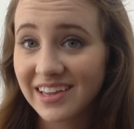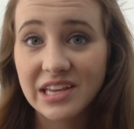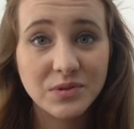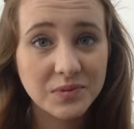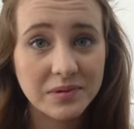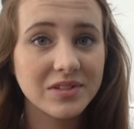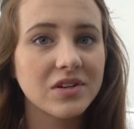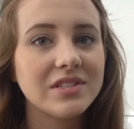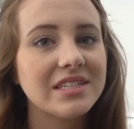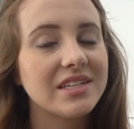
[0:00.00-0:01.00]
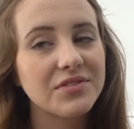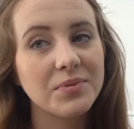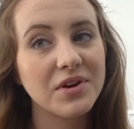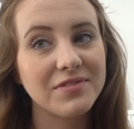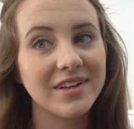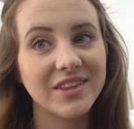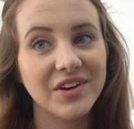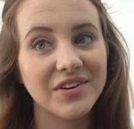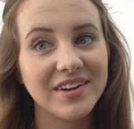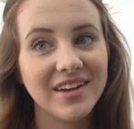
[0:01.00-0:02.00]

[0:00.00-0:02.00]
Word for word: Yeah. It keeps me on my toes. It's never perfect though.